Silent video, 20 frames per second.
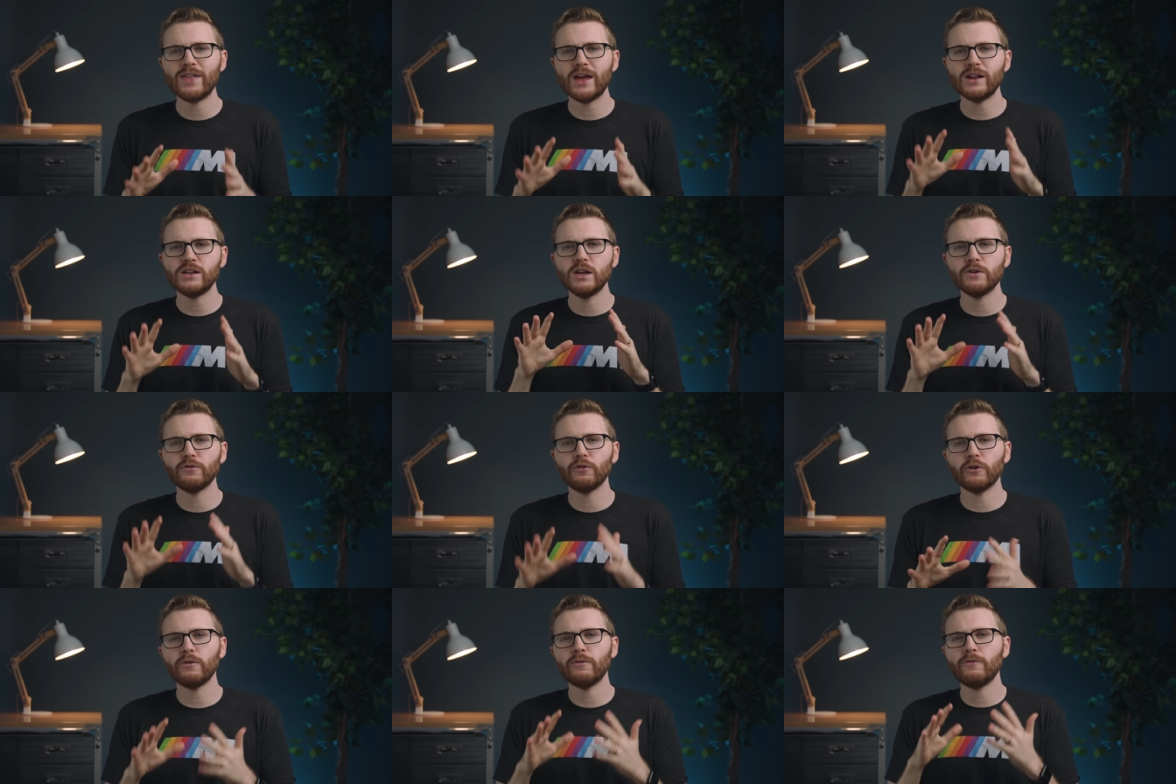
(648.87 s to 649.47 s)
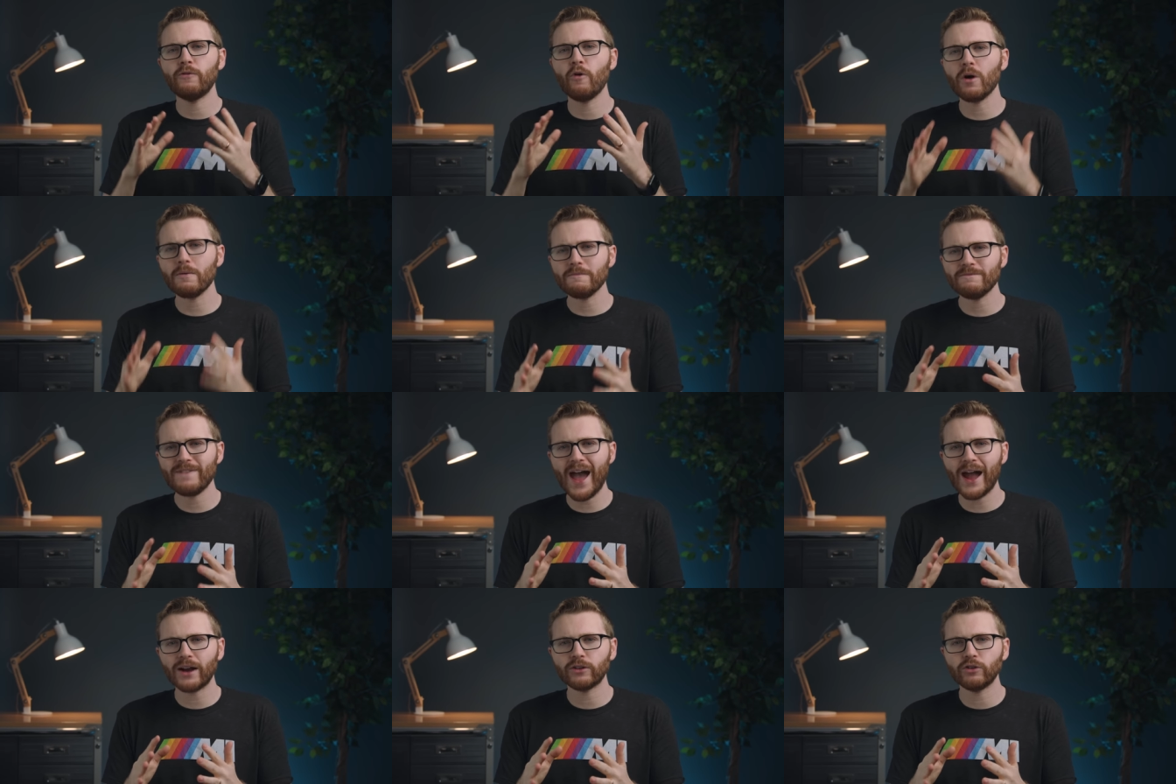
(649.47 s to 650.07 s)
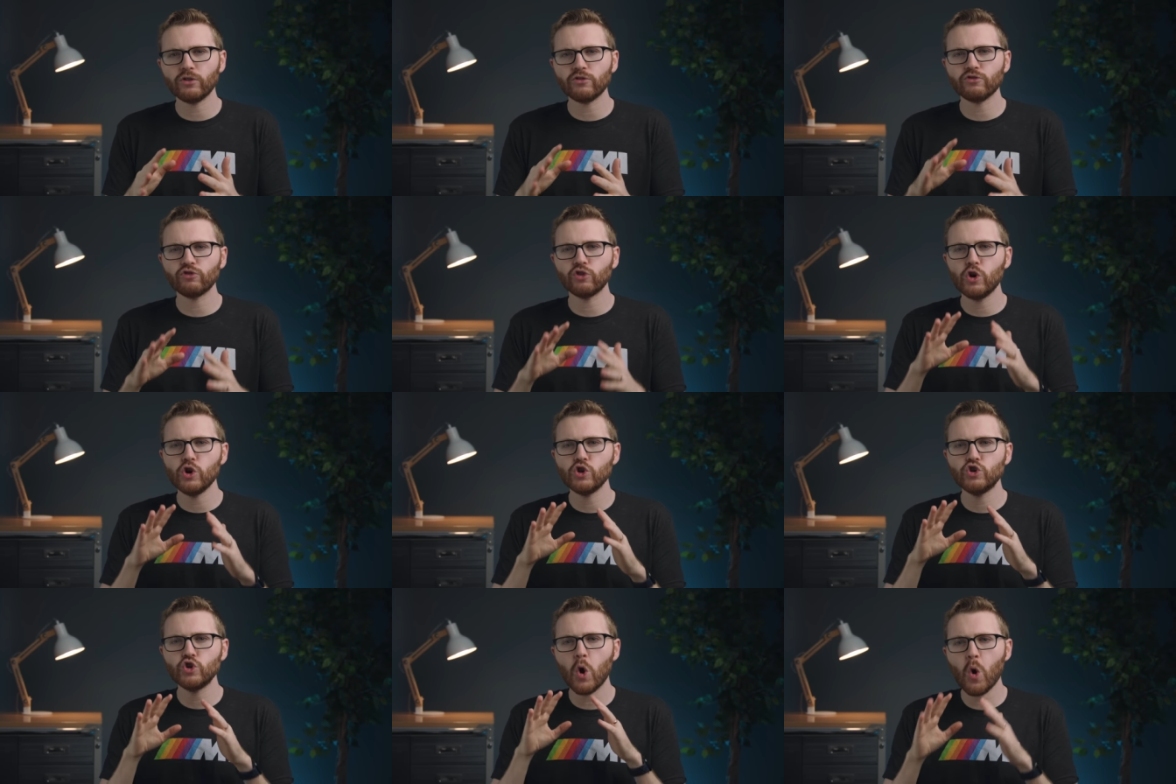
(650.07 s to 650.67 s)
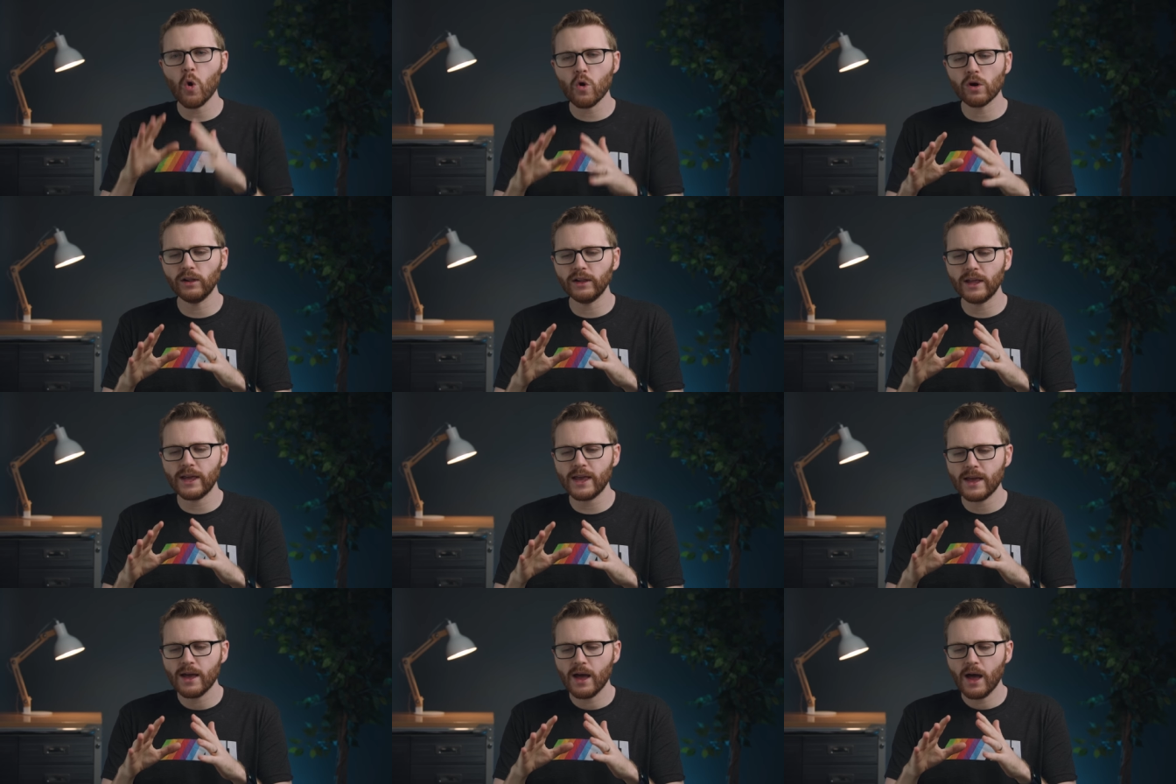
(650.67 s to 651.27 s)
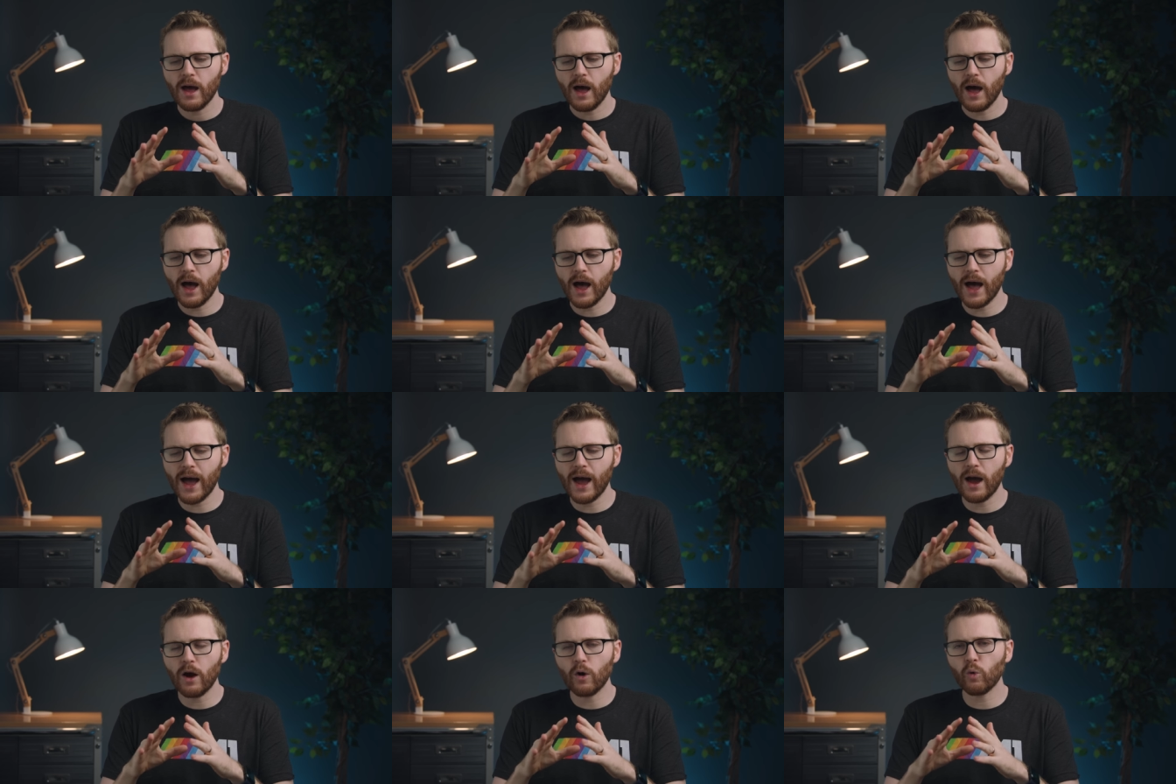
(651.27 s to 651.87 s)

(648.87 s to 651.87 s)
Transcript: that different form factors could totally uh,